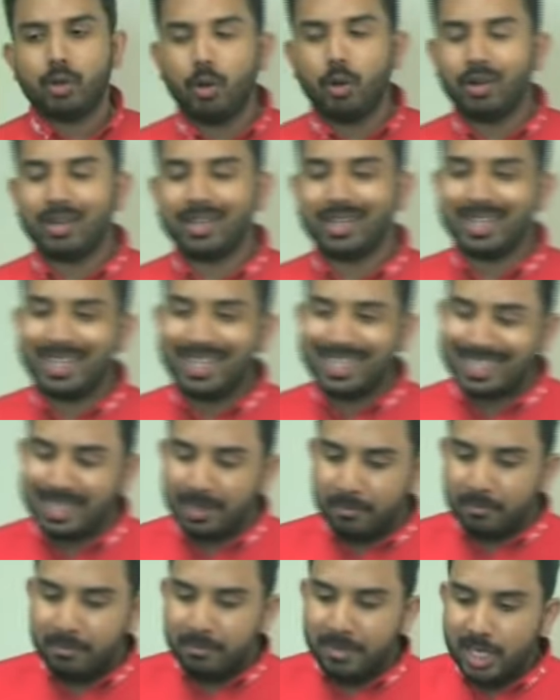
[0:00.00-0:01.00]
goal is
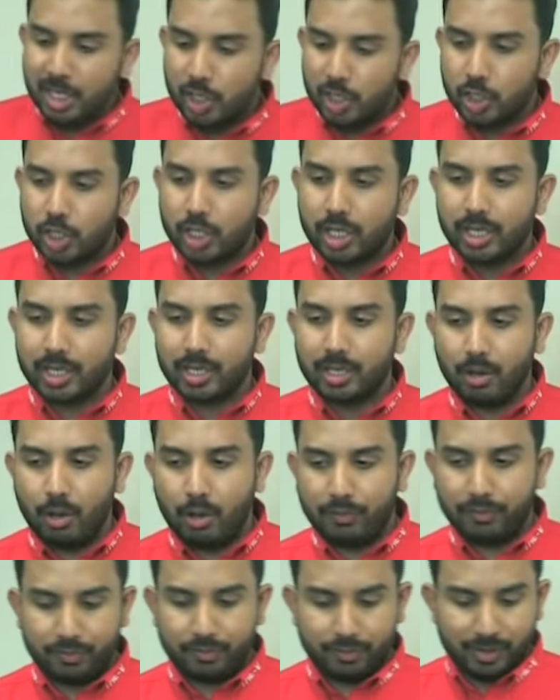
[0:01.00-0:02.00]
a mixture
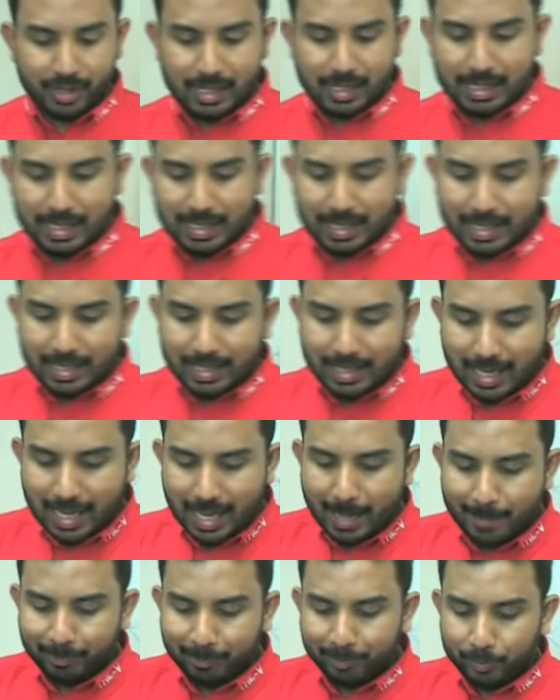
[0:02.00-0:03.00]
of
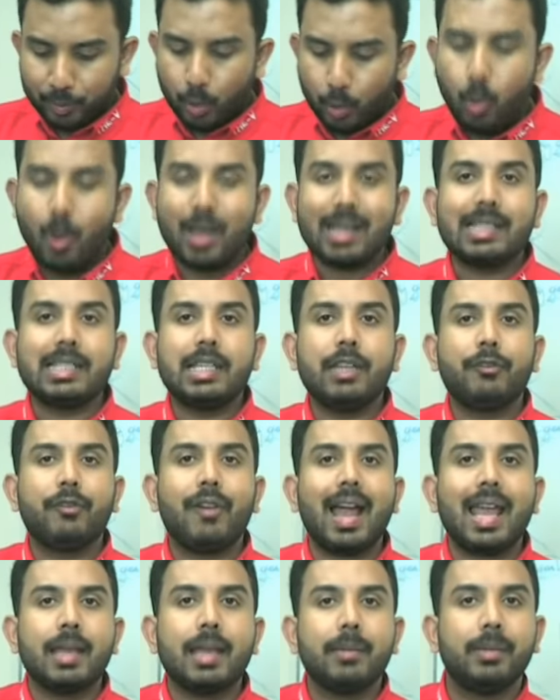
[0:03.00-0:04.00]

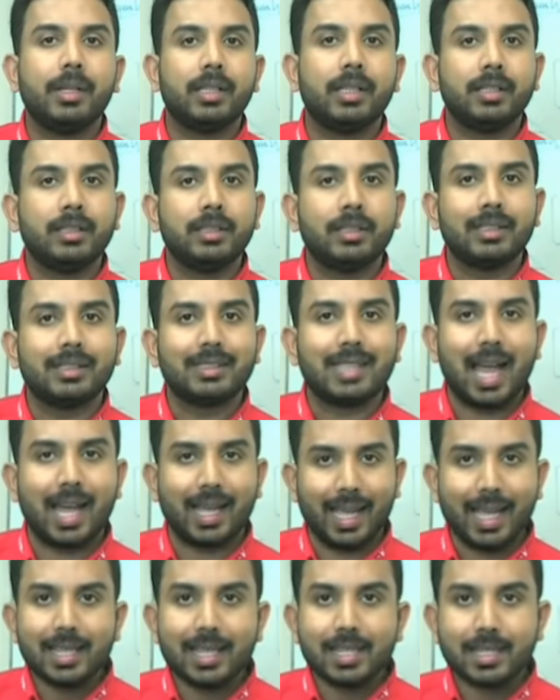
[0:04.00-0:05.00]
quantifiable
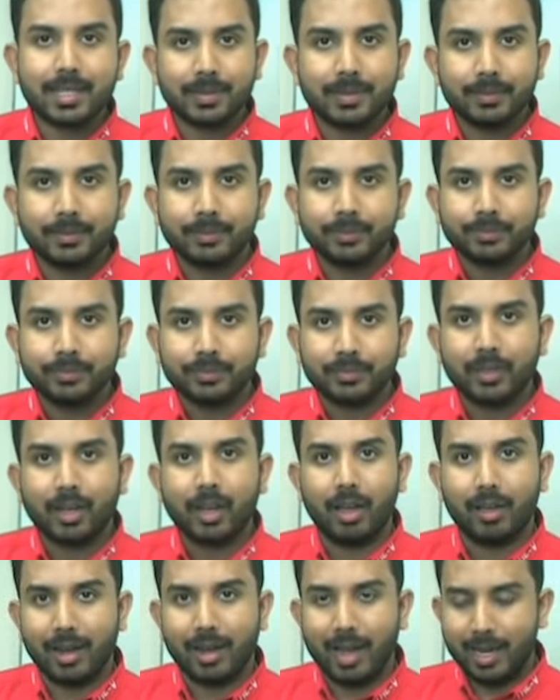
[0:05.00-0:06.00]
targets,
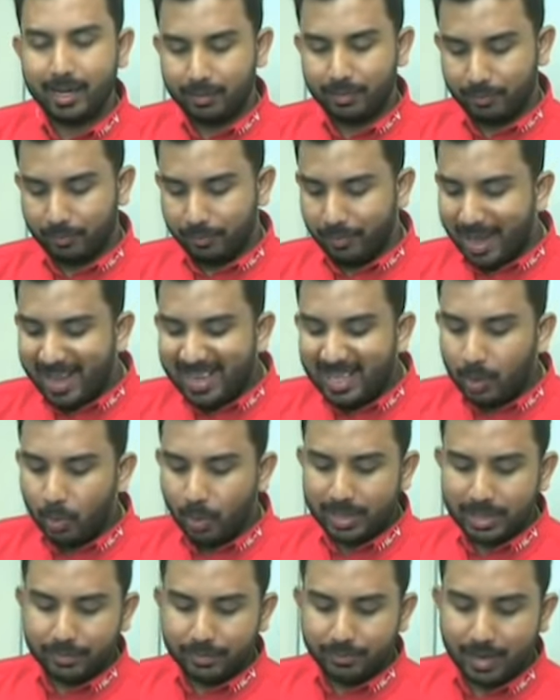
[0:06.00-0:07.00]
all right? Very
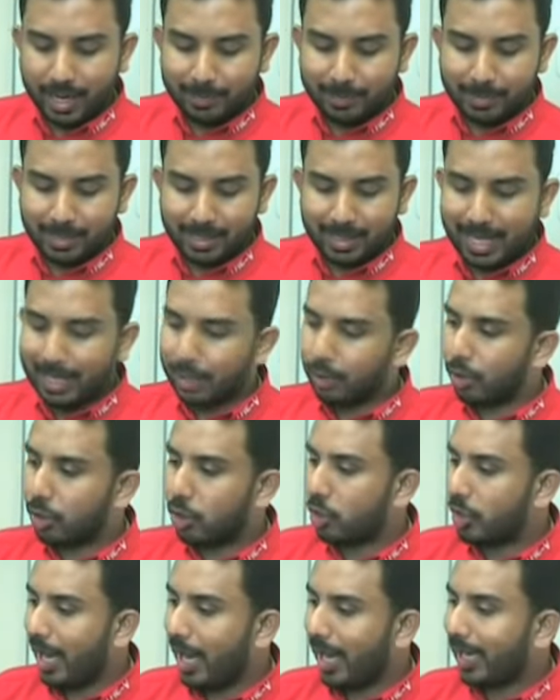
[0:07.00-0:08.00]
quantifiable, like your
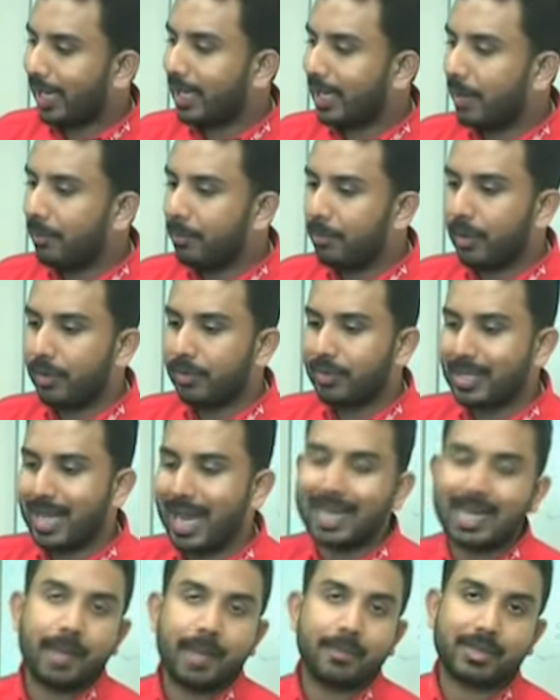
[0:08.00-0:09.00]
check, number of
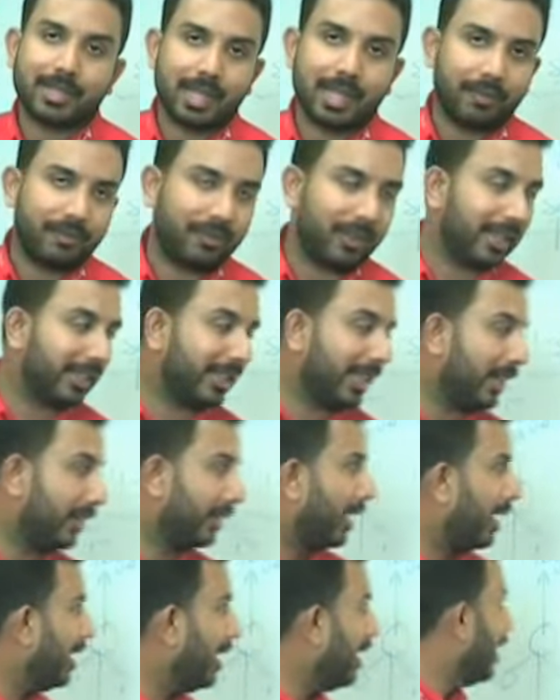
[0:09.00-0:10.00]
sign-ups, stuff like that,
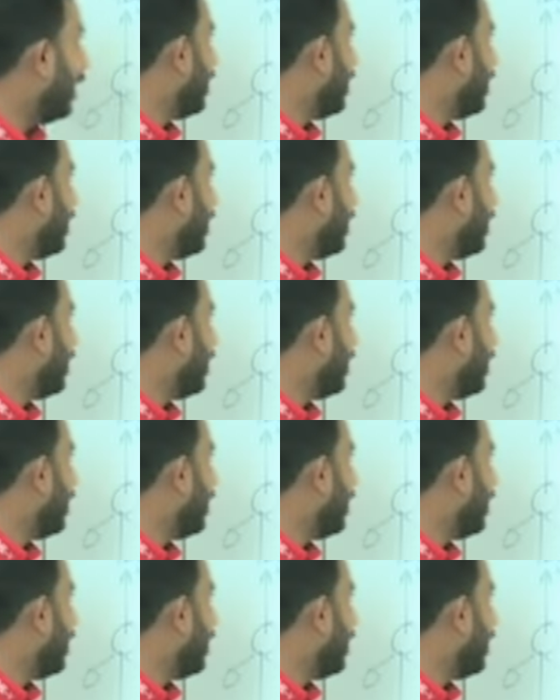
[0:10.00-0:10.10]
okay?